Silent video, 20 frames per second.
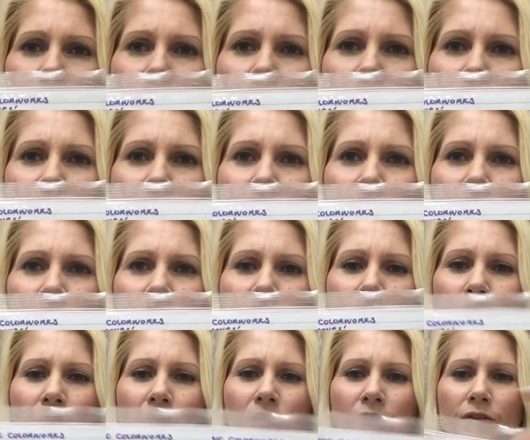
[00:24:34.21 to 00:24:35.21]
Just keeps
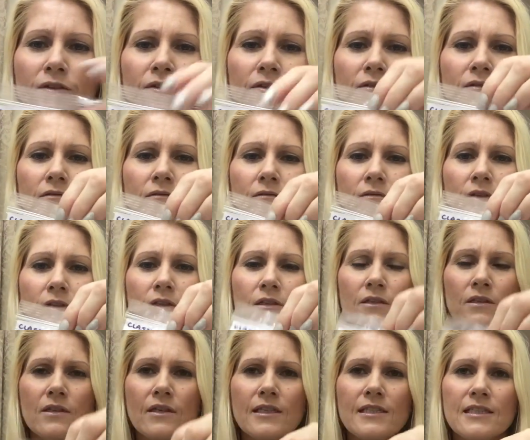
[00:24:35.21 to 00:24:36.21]
them both
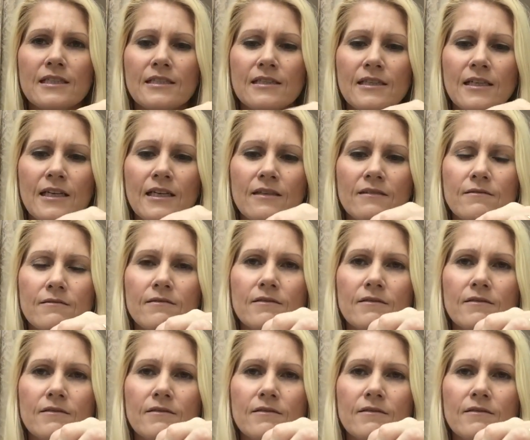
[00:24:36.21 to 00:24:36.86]
nice and neat.